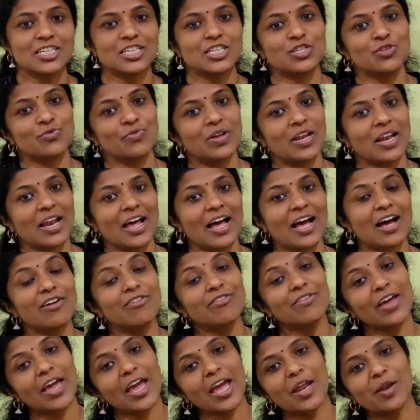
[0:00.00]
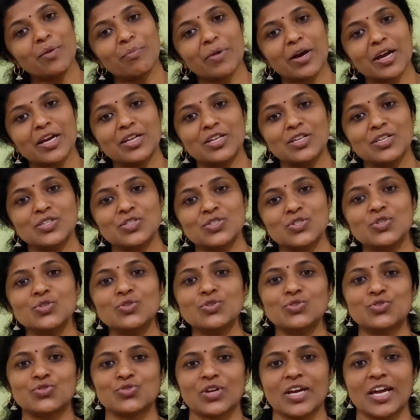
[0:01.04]
it will have n minus
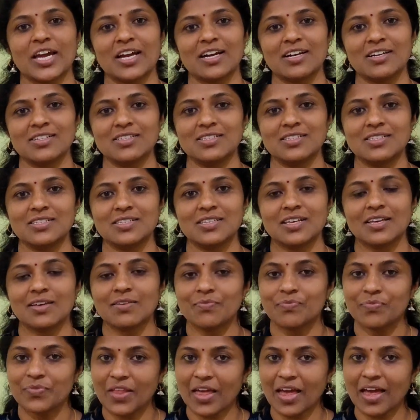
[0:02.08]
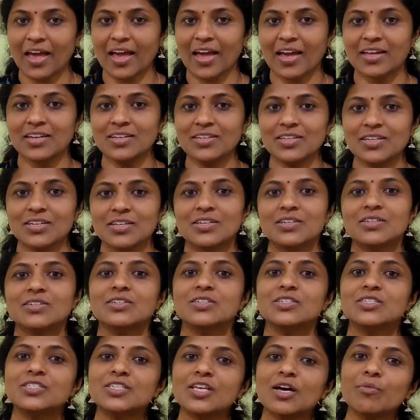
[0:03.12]
2 triangles. And
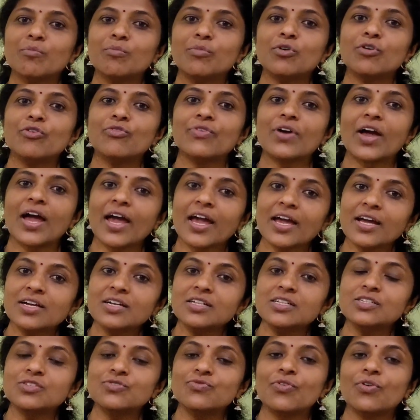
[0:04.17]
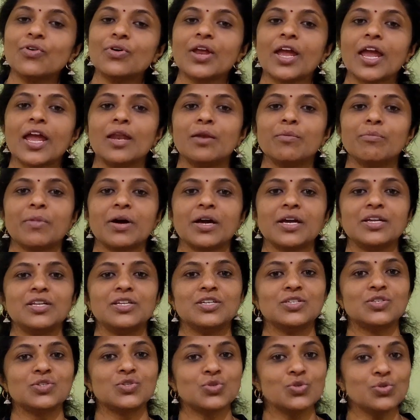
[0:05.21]
sum of angles for n
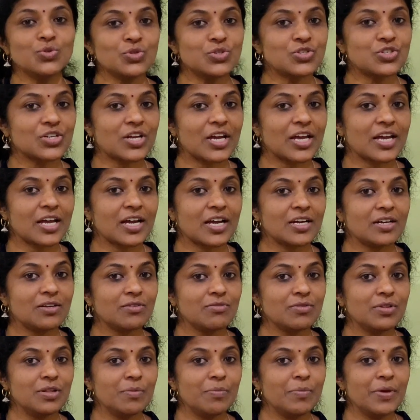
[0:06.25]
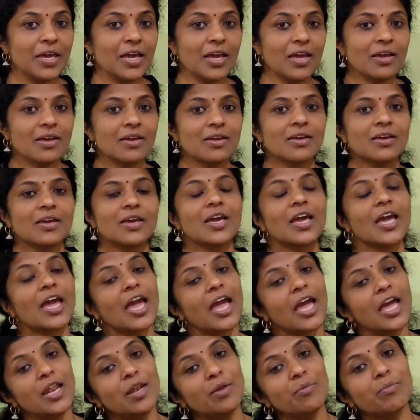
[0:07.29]
minus 2 triangle will be
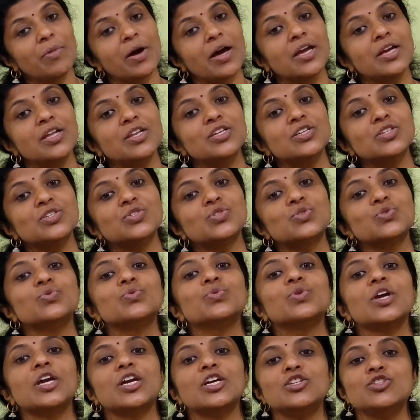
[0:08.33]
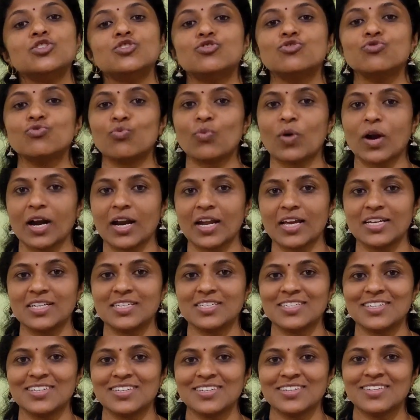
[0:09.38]
n minus 2 into
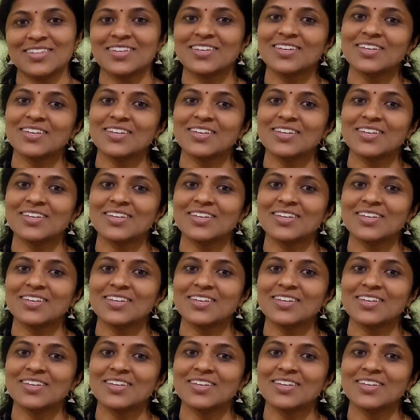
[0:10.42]
180.